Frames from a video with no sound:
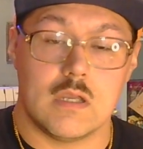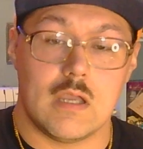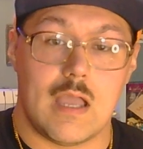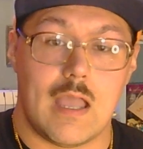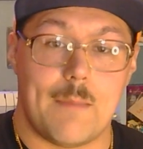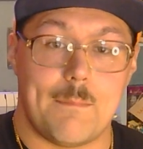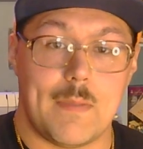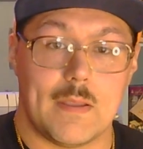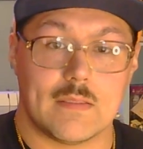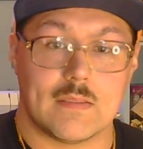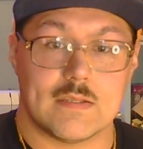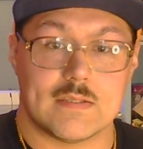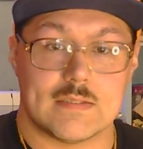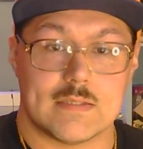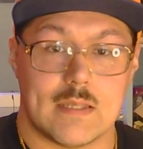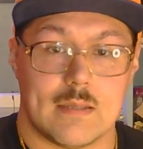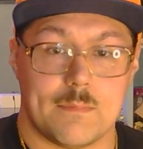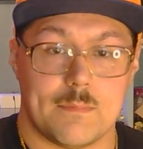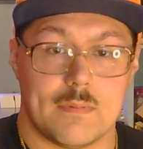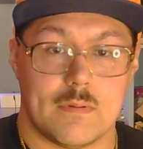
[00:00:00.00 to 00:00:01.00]
I picked this
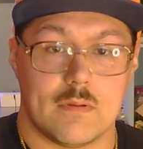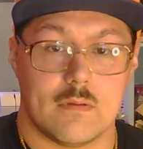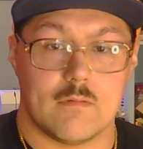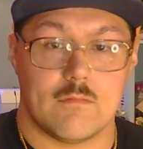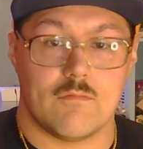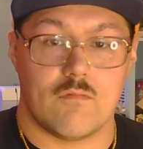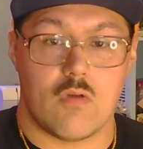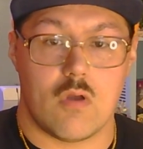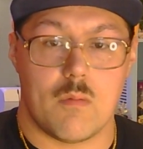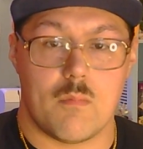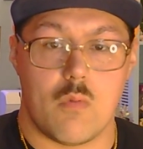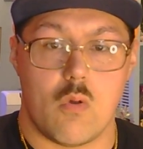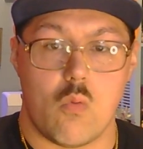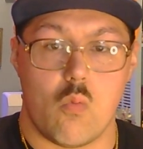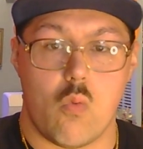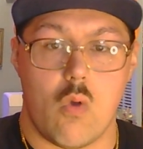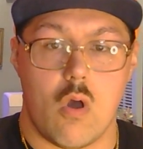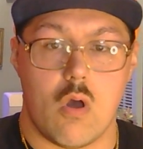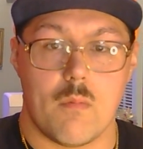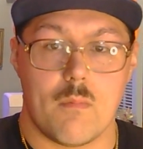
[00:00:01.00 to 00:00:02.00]
up from
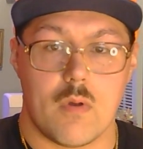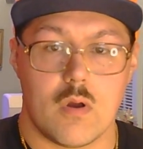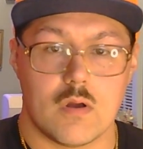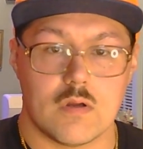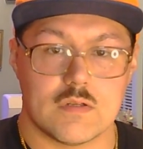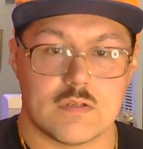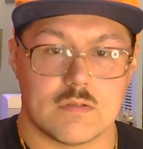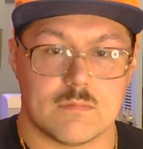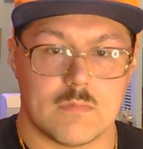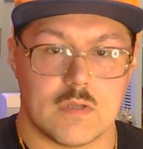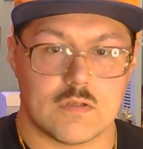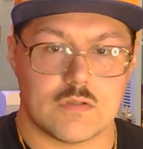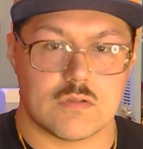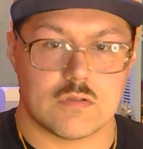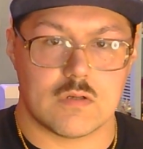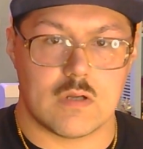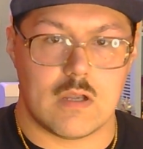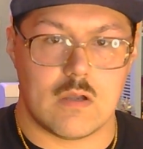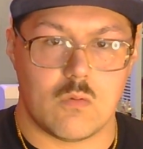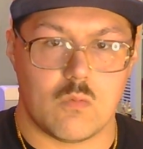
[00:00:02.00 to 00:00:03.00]
Walmart. I'm not
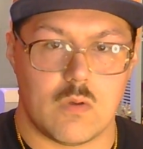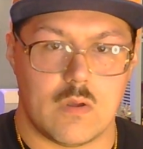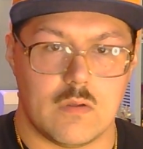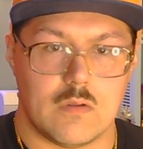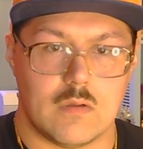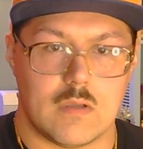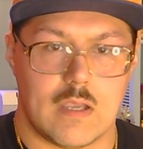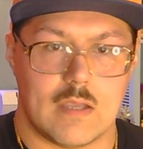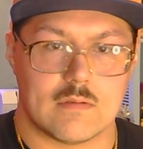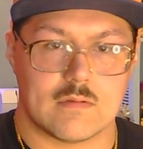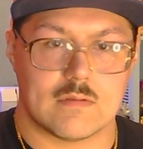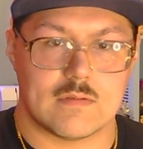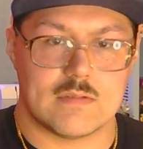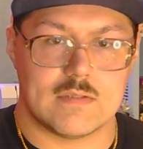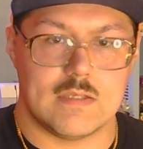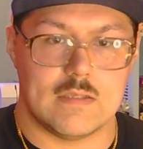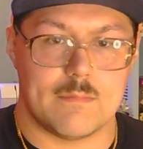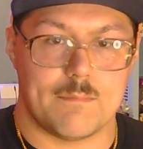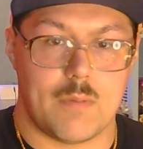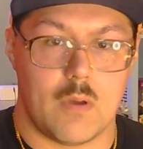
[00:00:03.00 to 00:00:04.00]
sure how well you guys can see
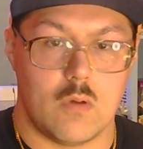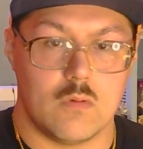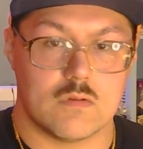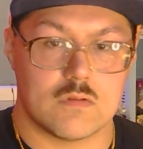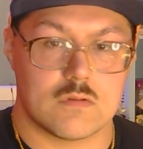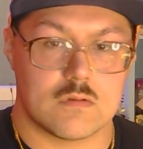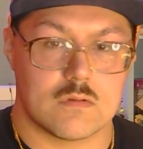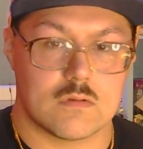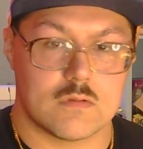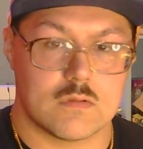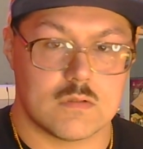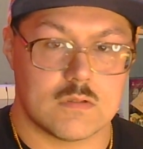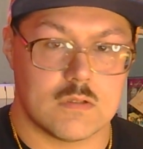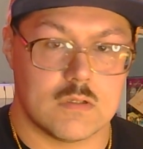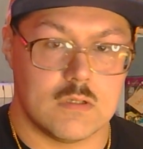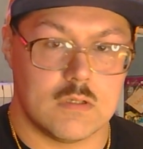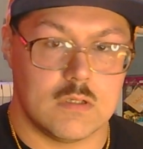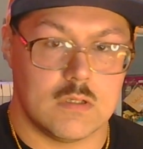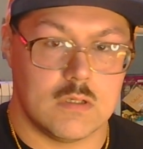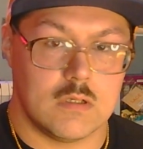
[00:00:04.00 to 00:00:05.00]
the posters
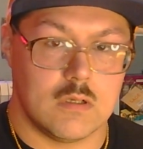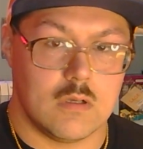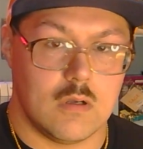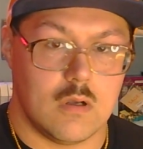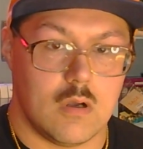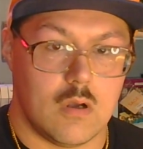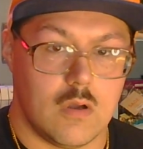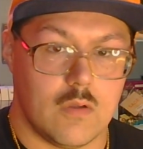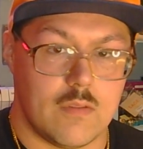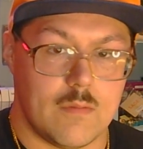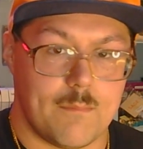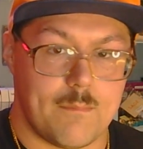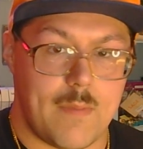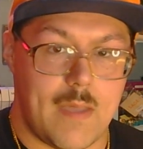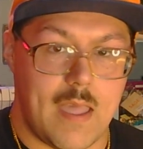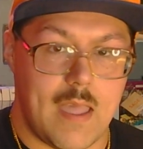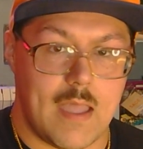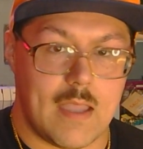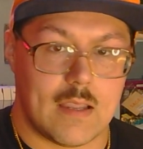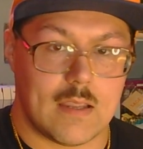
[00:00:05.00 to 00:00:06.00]
on the
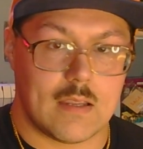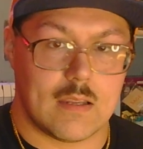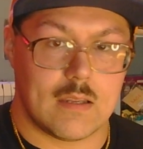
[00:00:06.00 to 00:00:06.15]
back,